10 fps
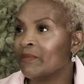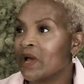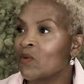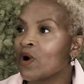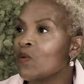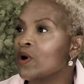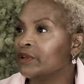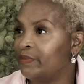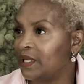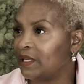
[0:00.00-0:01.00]
Am I where I
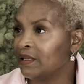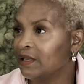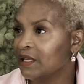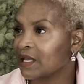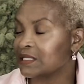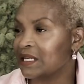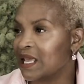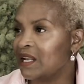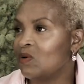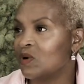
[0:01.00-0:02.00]
want to be? Because at
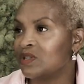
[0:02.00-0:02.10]
any